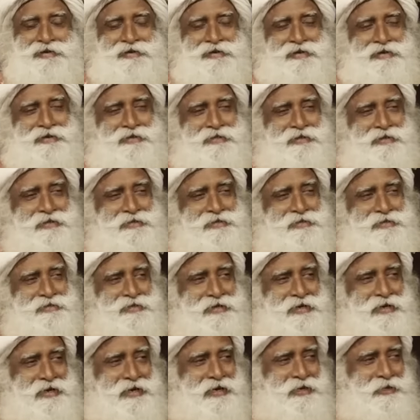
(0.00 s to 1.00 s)
in this,
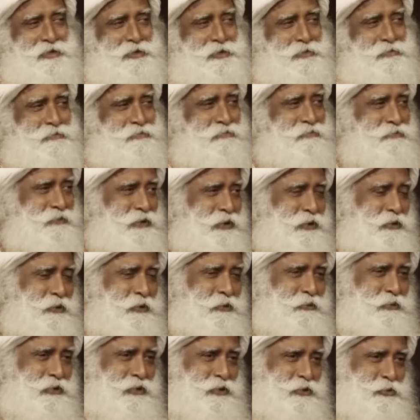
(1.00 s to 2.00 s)
uh, you
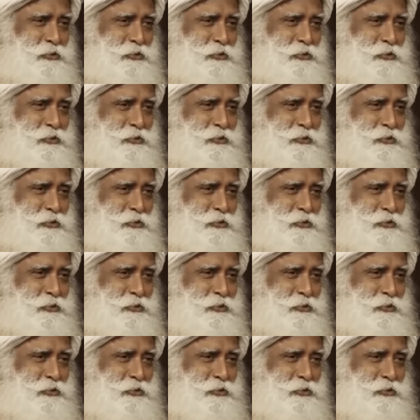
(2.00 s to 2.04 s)
know, with